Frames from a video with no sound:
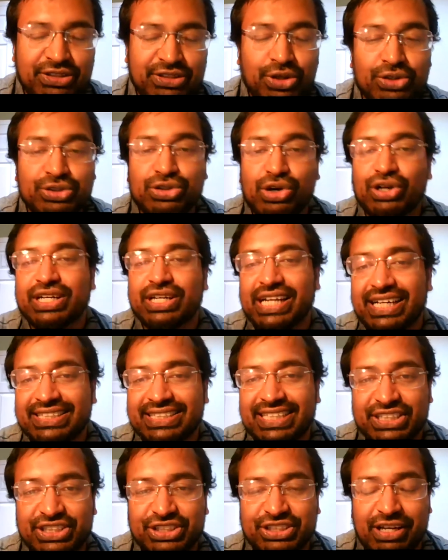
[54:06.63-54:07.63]
those
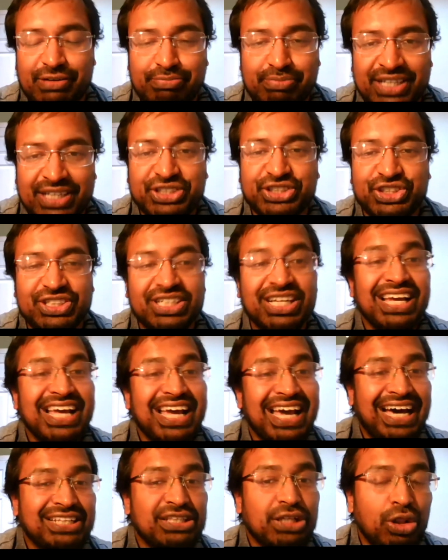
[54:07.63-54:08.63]
organizations I've mentioned
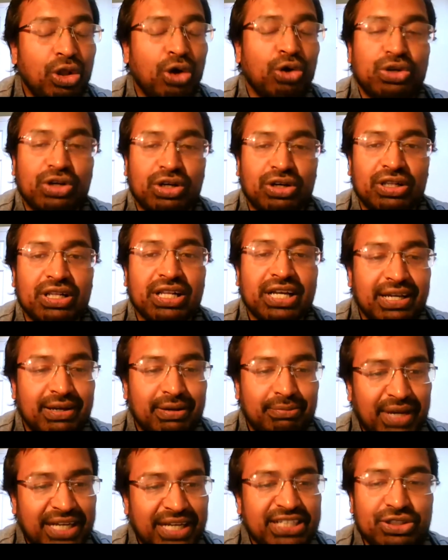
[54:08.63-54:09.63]
and the local
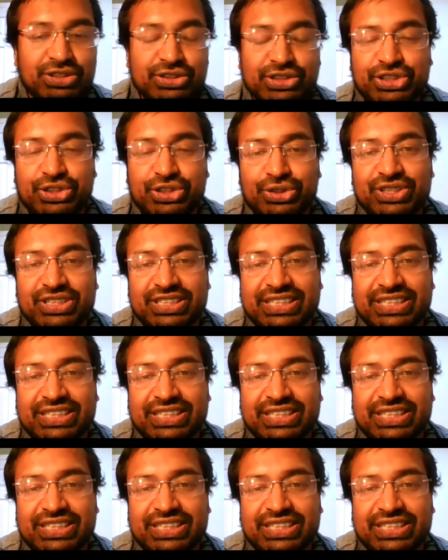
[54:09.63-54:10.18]
medical schools,